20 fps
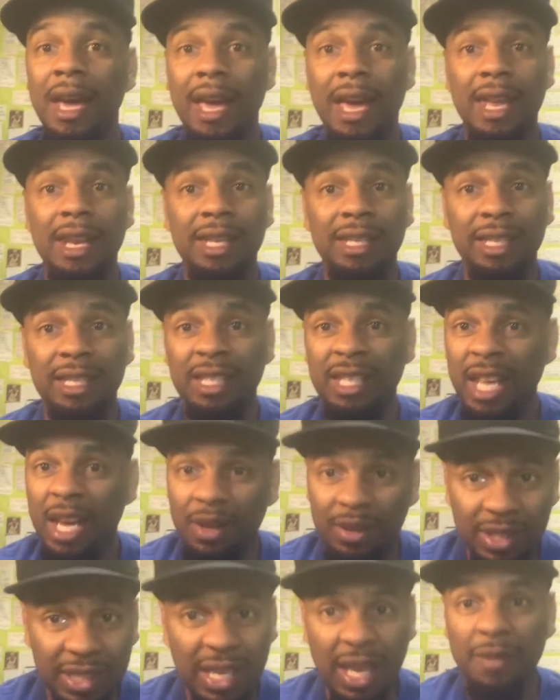And this is
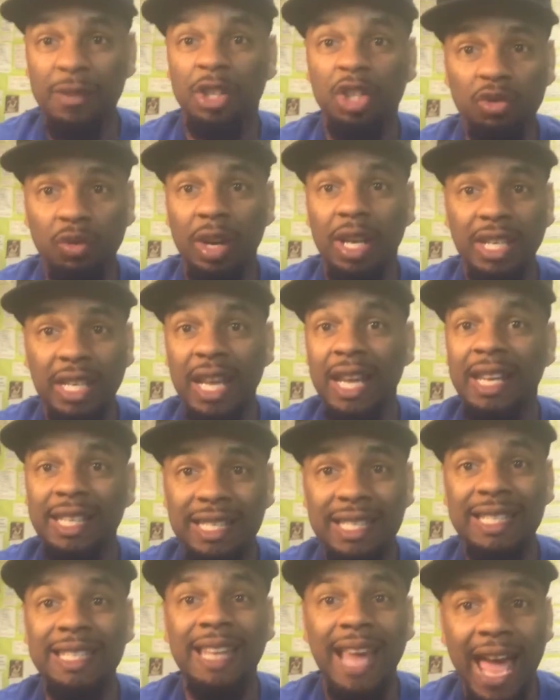now seven straight days
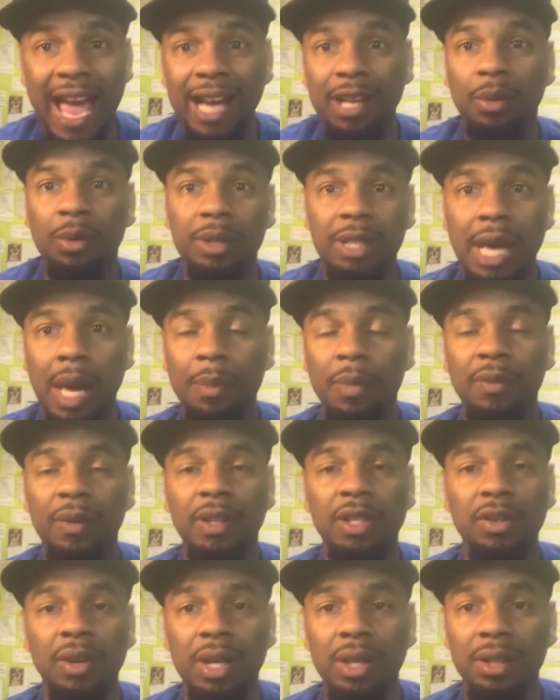stacked on top of
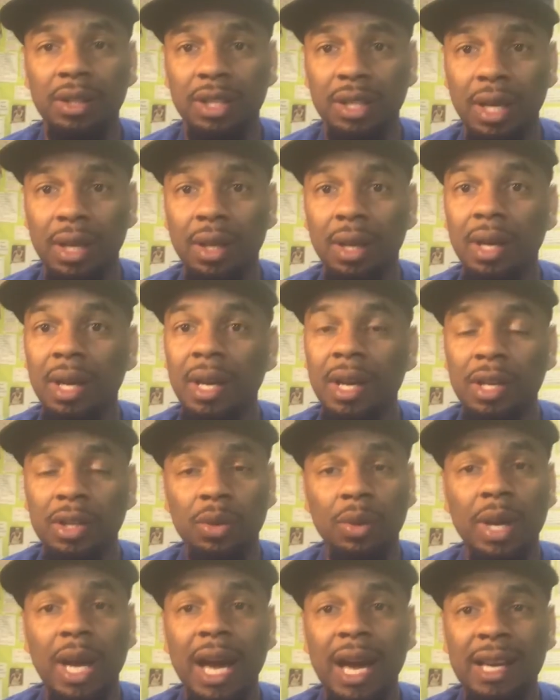each other.
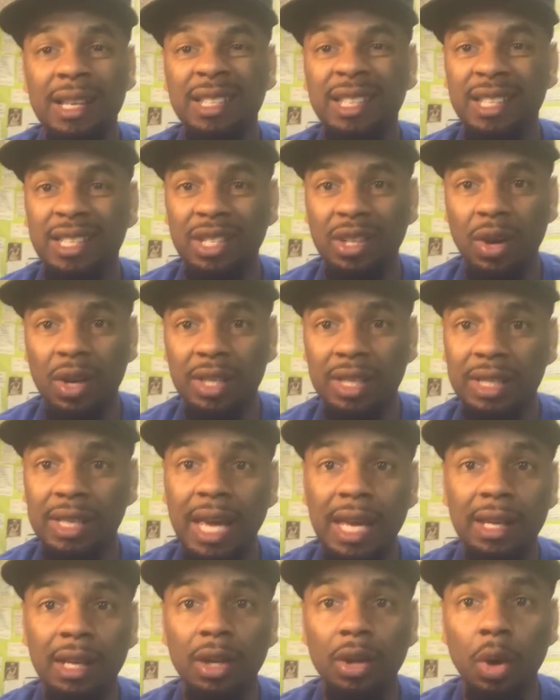So guys, just start
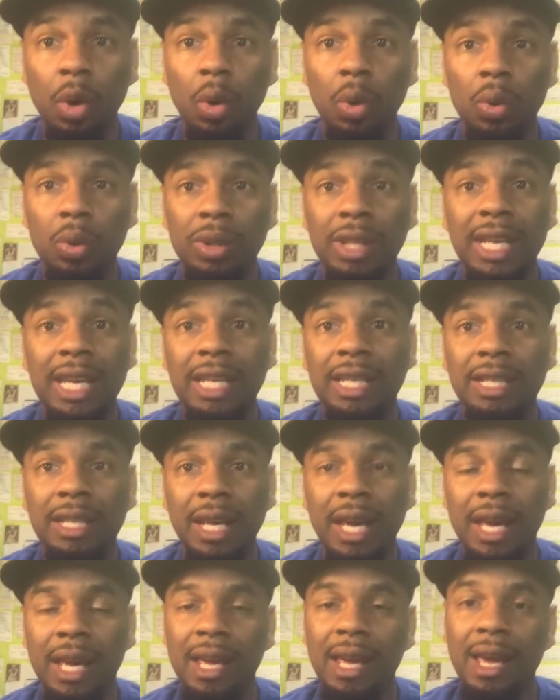setting goals each
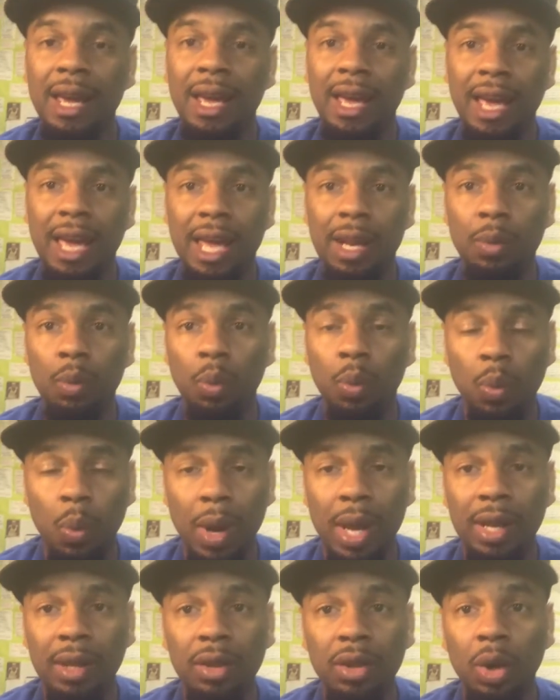day and
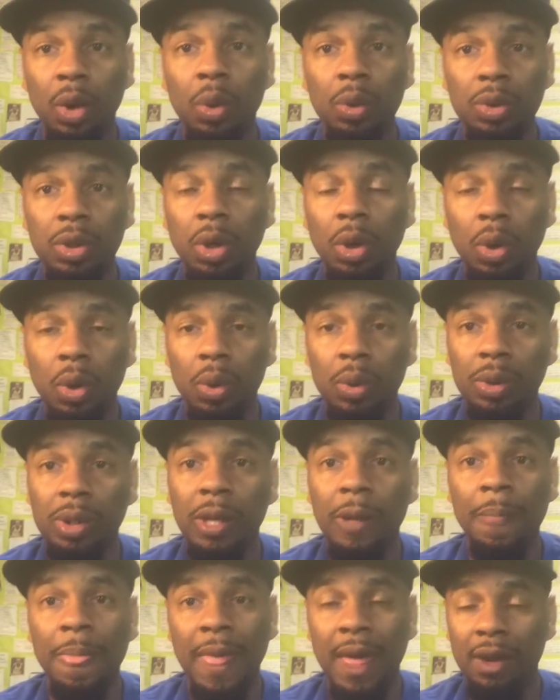win those goals
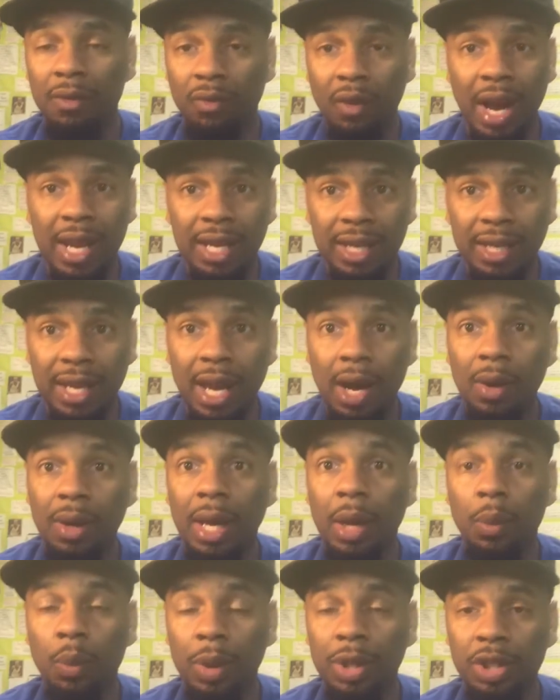and write it down,
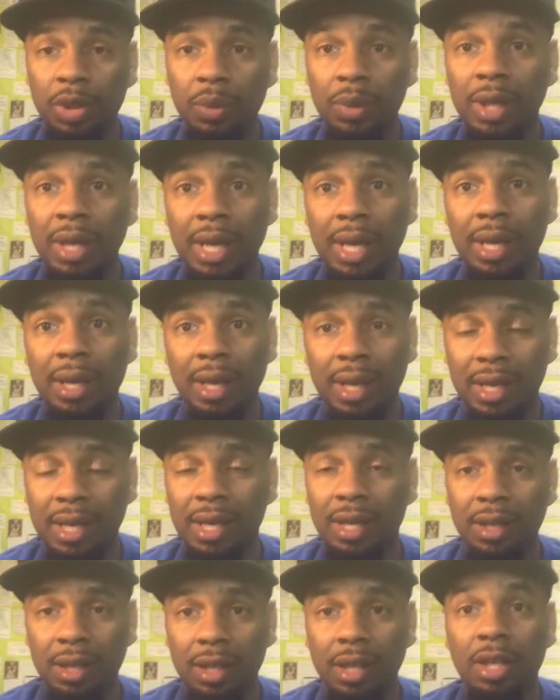like what you did and
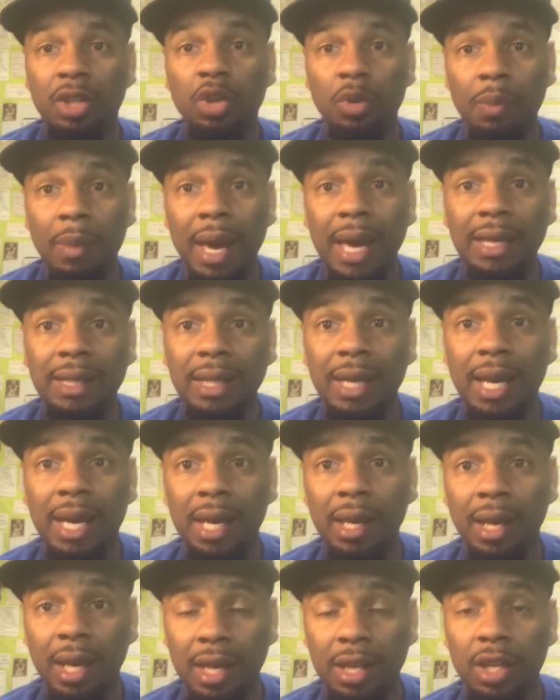did you
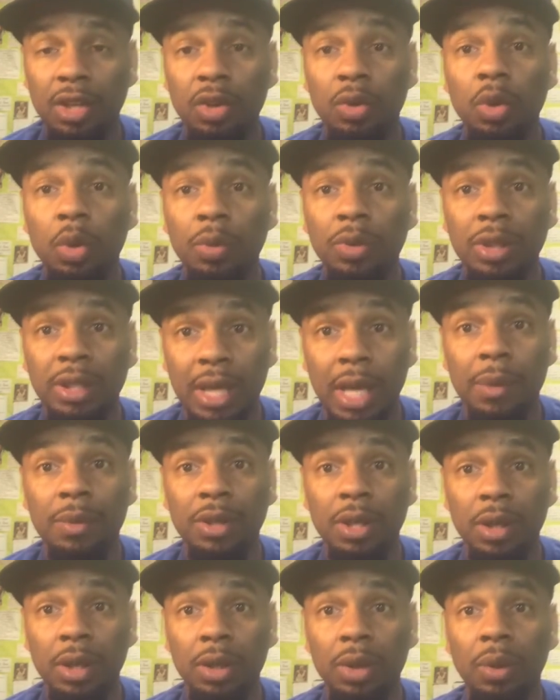maintain and did you do what you say you
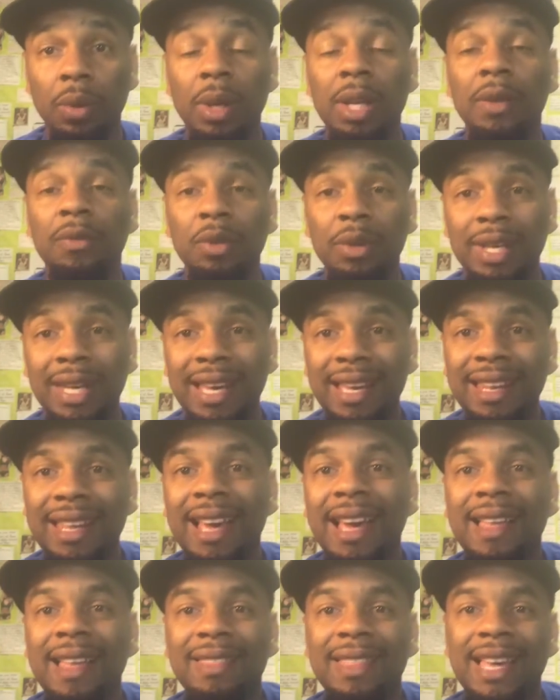was gonna do. And if you did,
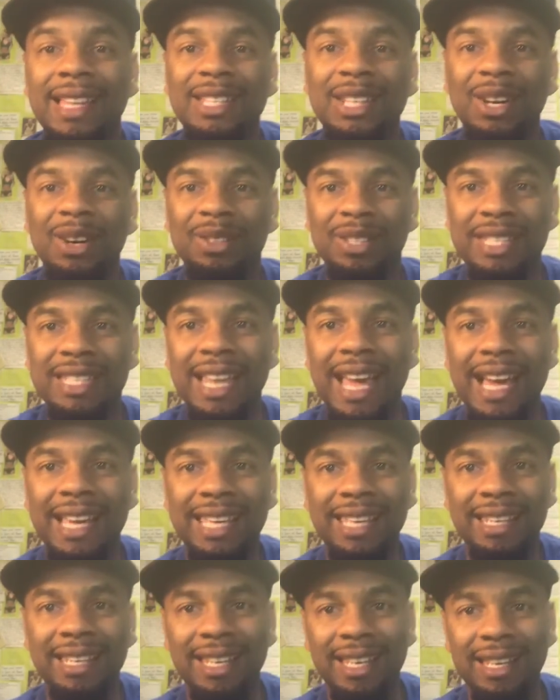that's called
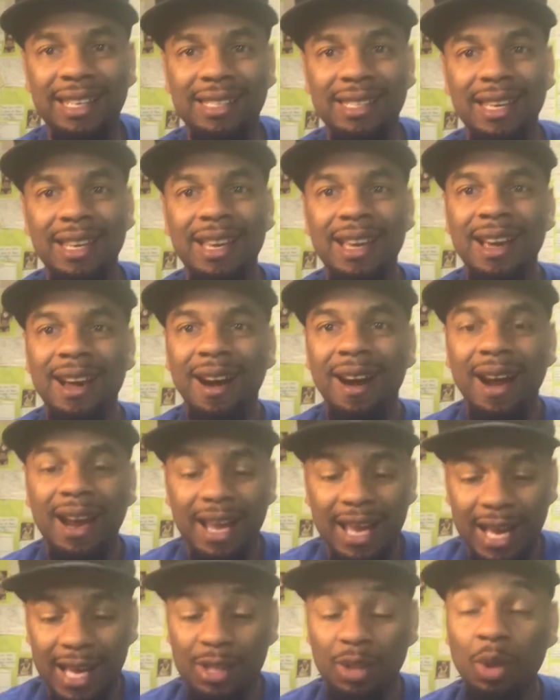stacking days. All right,
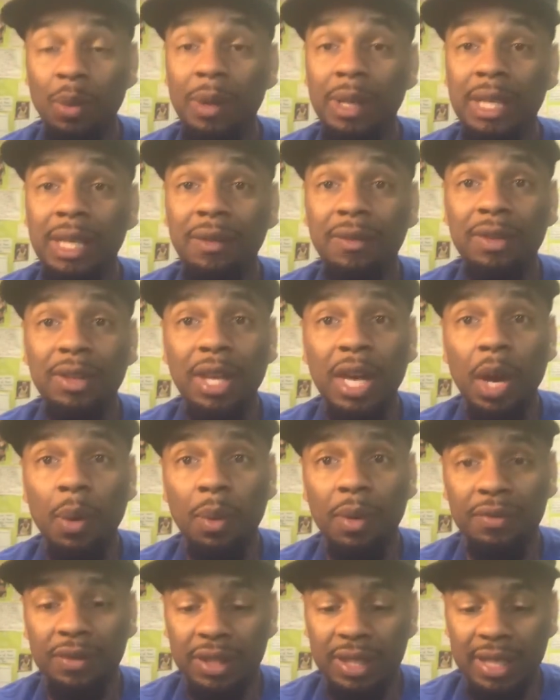guys, so I'm gonna leave it there
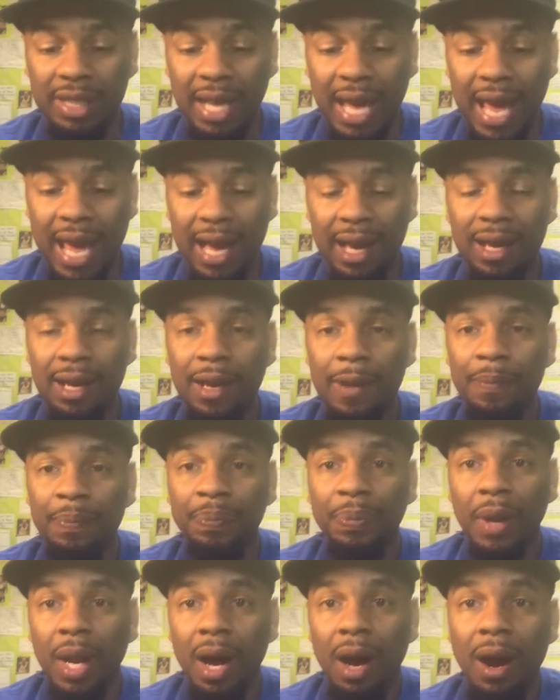with stack.
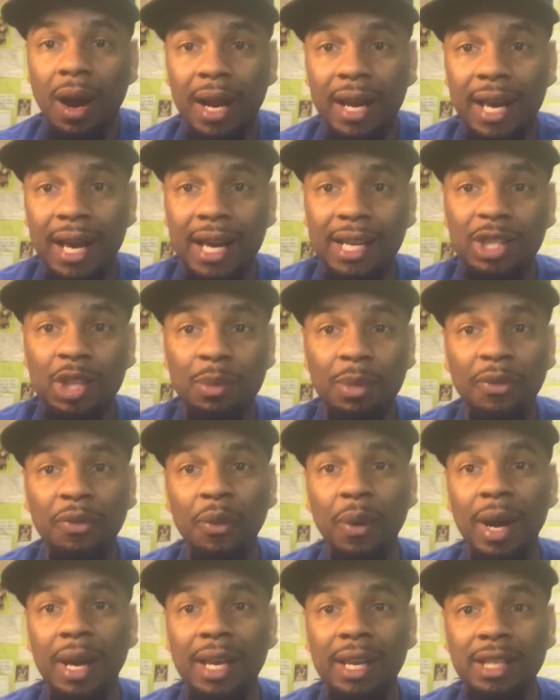All right, guys, so
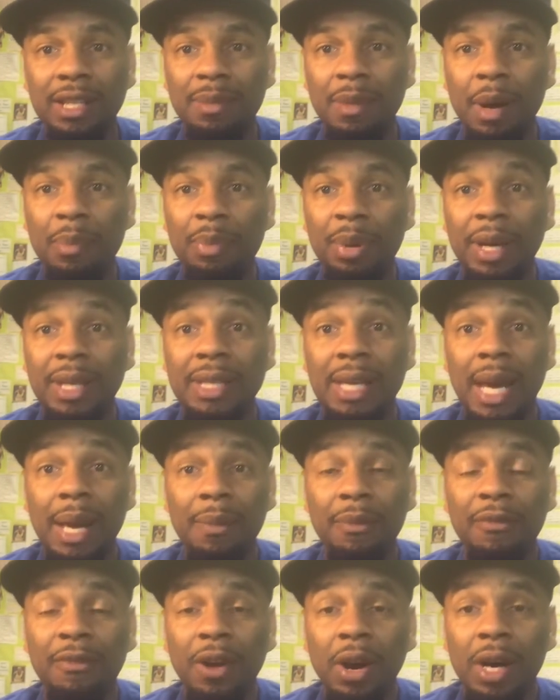before I get into my picks, I
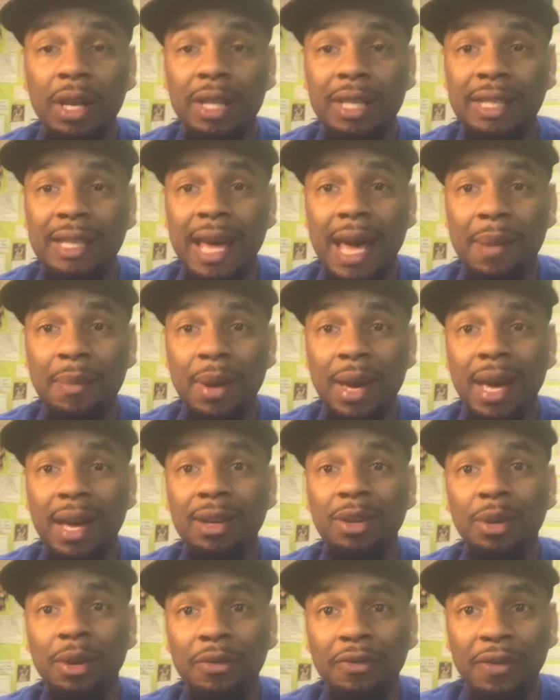am Vaughn the Stat
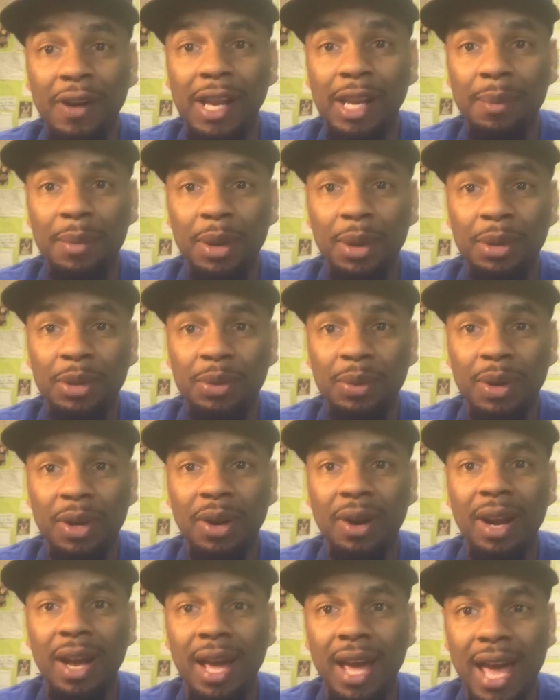Man. You can follow me on
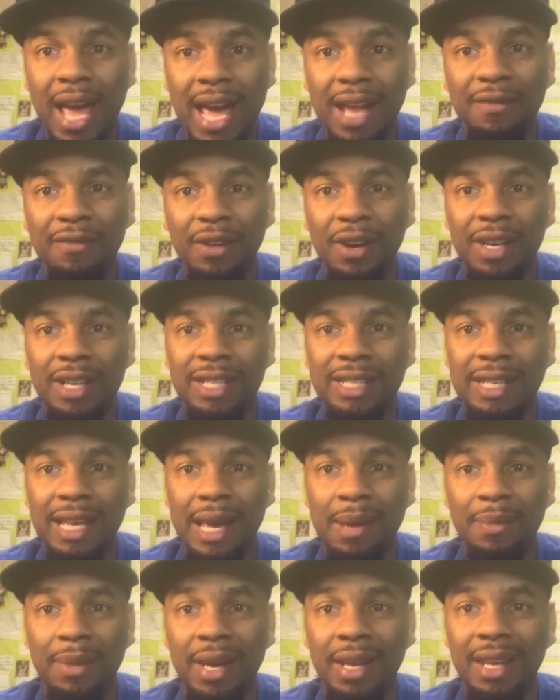Twitter at Vaughn the
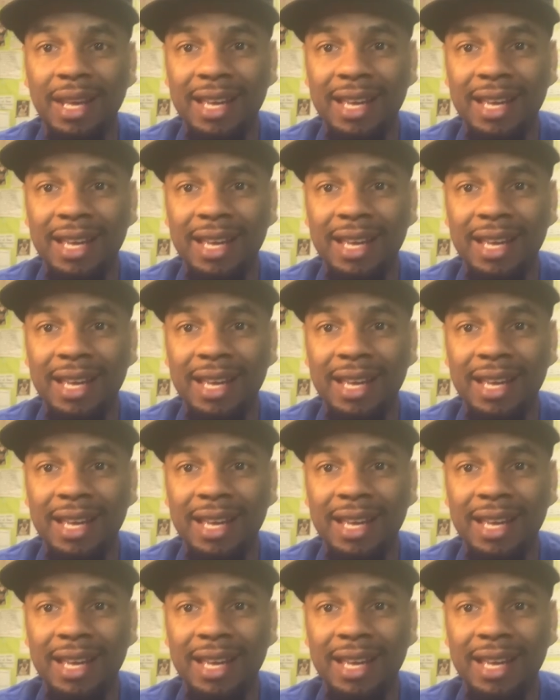Stat Man.